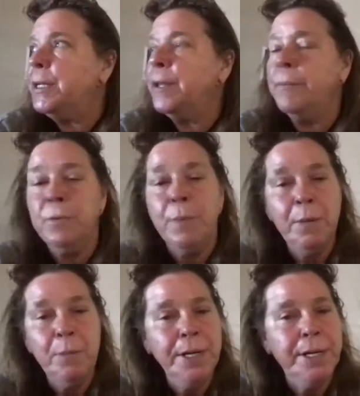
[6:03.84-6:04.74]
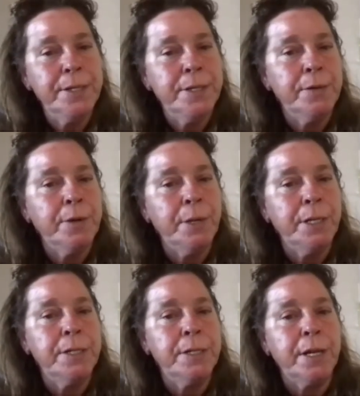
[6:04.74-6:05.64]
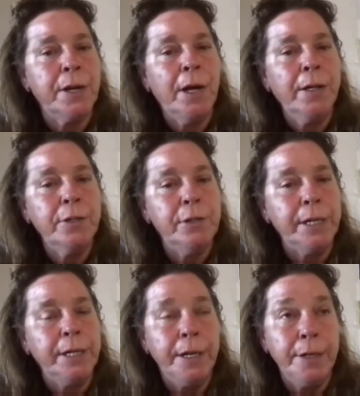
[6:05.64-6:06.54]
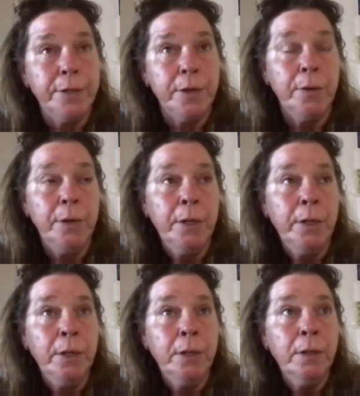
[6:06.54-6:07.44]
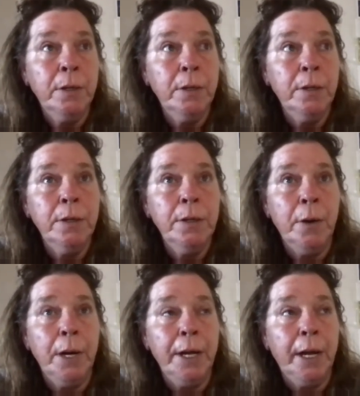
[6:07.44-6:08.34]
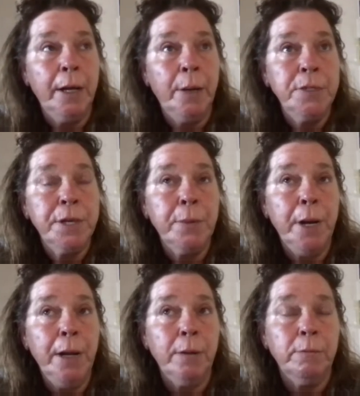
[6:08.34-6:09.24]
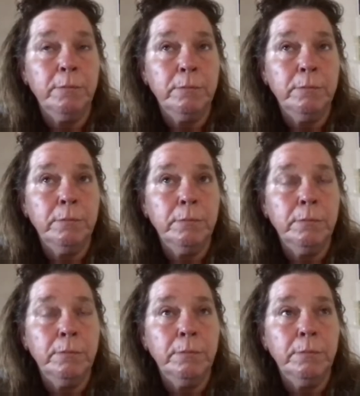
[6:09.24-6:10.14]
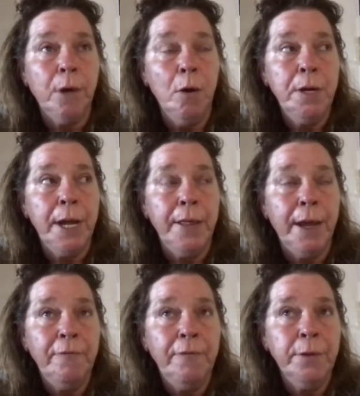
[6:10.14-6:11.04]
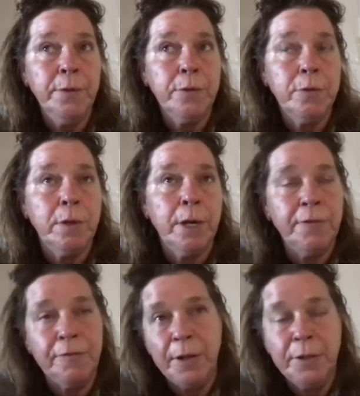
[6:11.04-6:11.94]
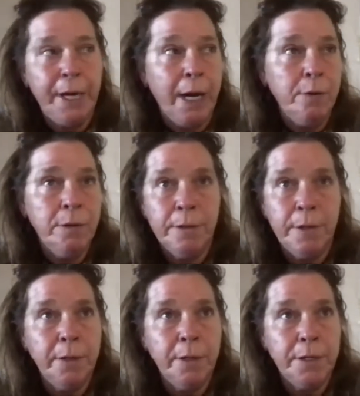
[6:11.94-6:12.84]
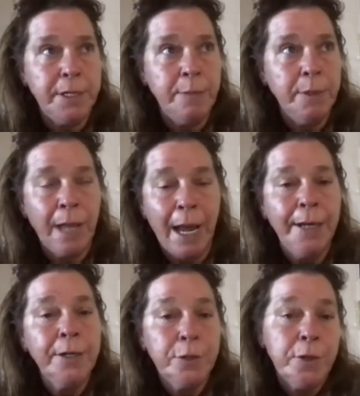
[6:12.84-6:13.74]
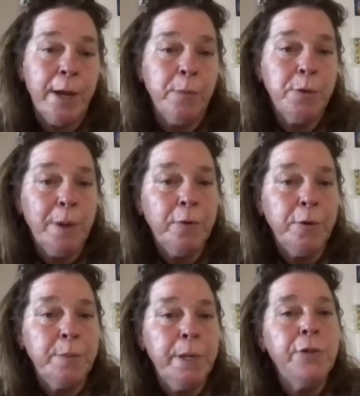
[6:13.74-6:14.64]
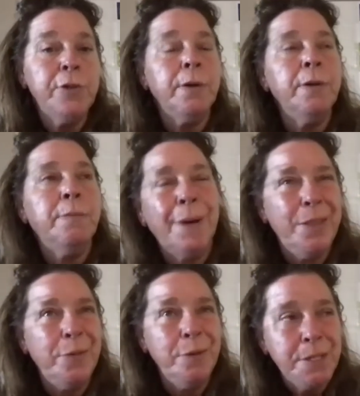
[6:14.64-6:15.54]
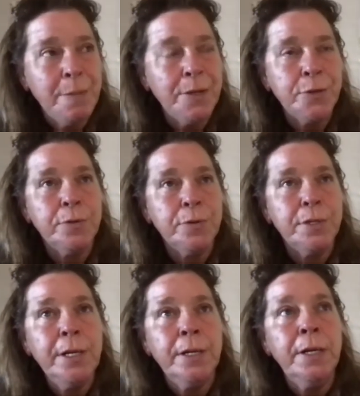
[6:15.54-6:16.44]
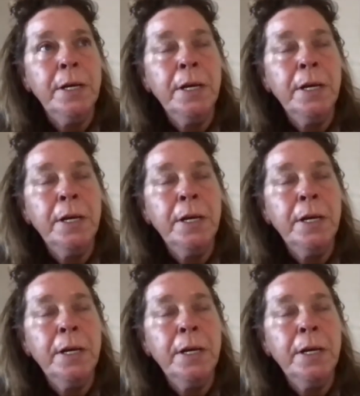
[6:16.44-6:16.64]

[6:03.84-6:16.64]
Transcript: them. You might want to consider going into psychology. And so, you know, I, I, I was like, wow, okay, that feels, and I felt it out and, and, and seemed aligned. And so that was my first major. And by three semesters in,